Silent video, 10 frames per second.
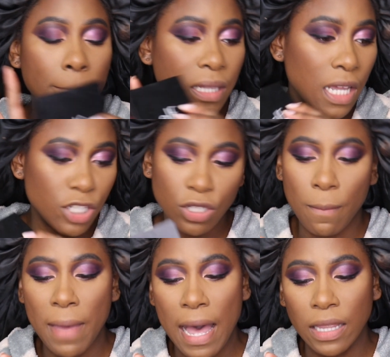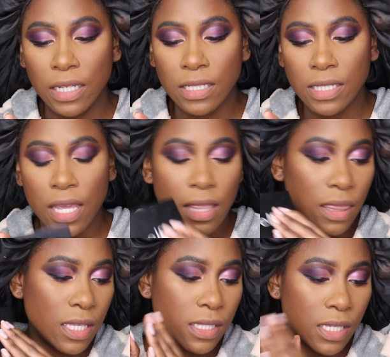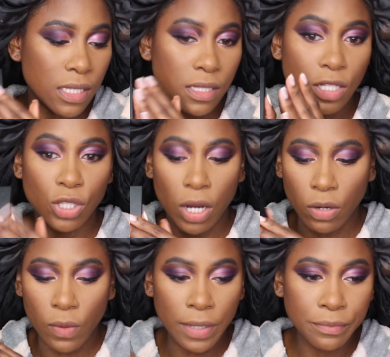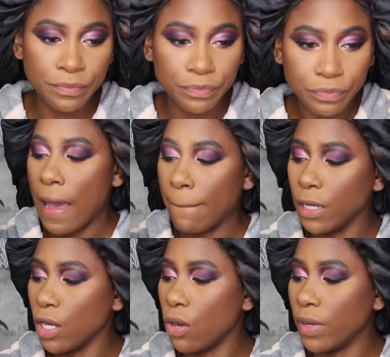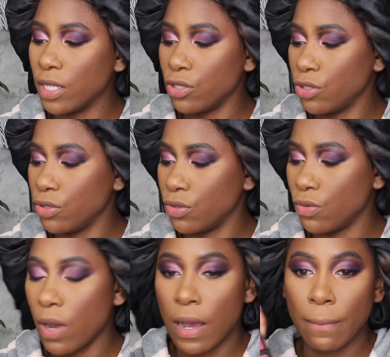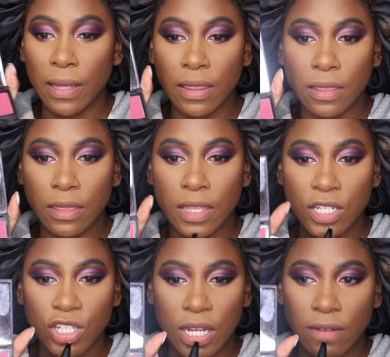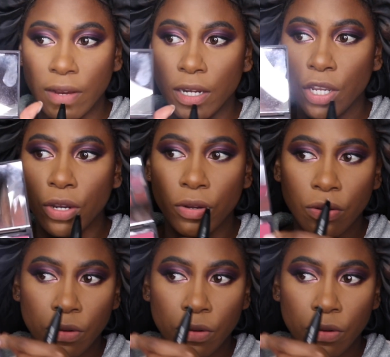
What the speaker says: Blush palette, and this is the dark one. I'm gonna go into this shade right here.